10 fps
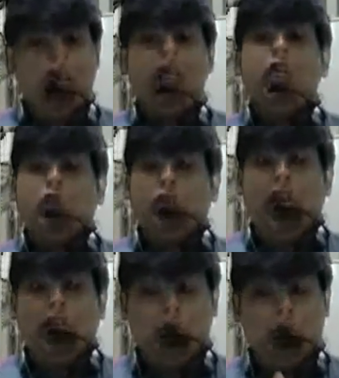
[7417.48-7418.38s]
right? So
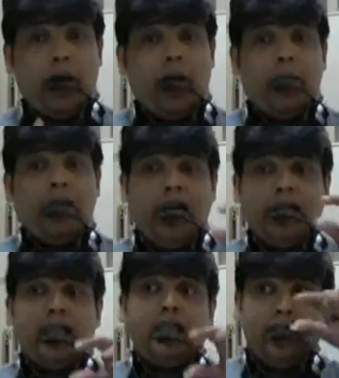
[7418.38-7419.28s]
that did not happen.
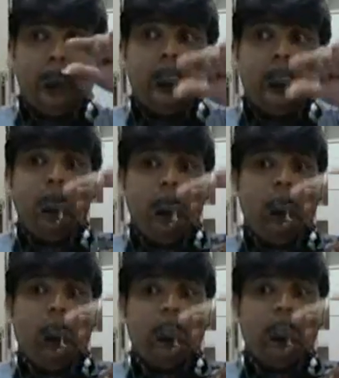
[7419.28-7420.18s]
That's the reason there is a
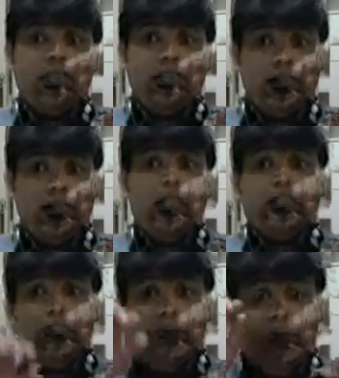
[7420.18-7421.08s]
minimum reserve level.
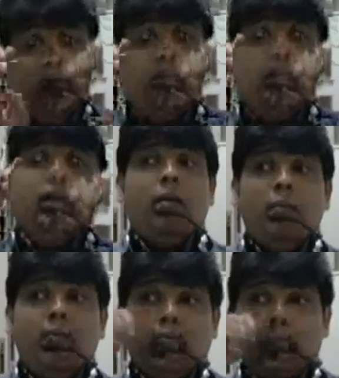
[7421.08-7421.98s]
Similarly,
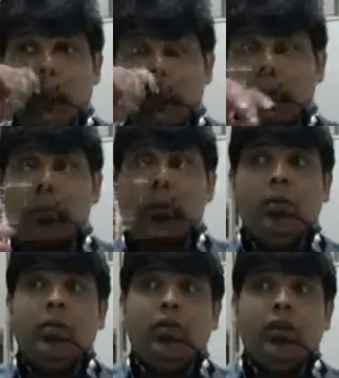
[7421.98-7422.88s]
company has kept a
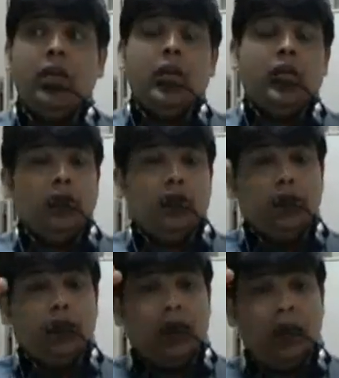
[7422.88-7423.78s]
minimum level. The
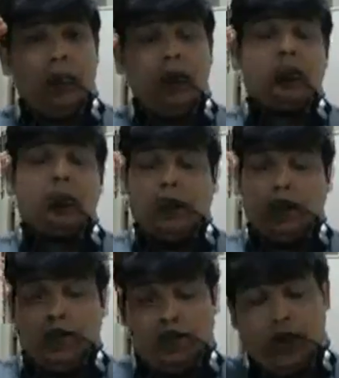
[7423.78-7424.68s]
companies,
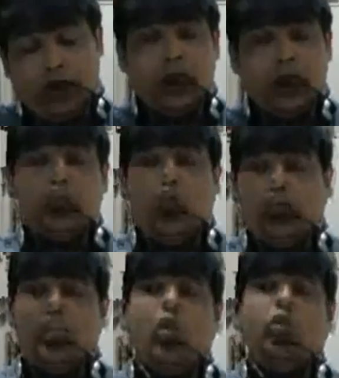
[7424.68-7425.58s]
the workers are
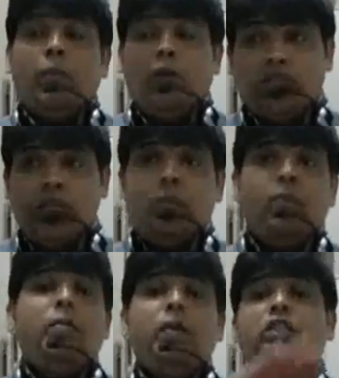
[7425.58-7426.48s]
not allowed, the production
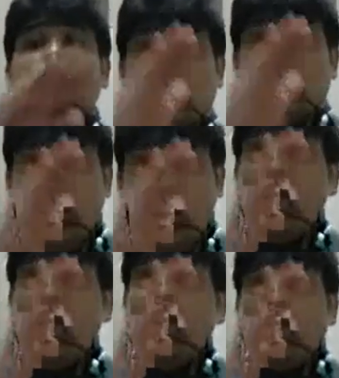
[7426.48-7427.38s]
department is not
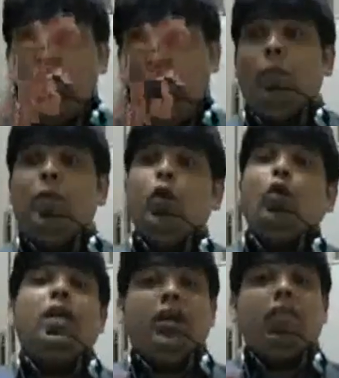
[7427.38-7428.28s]
allowed to go
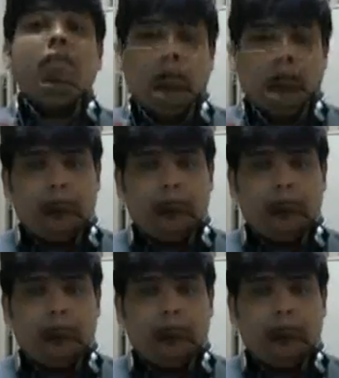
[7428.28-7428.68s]
below that level.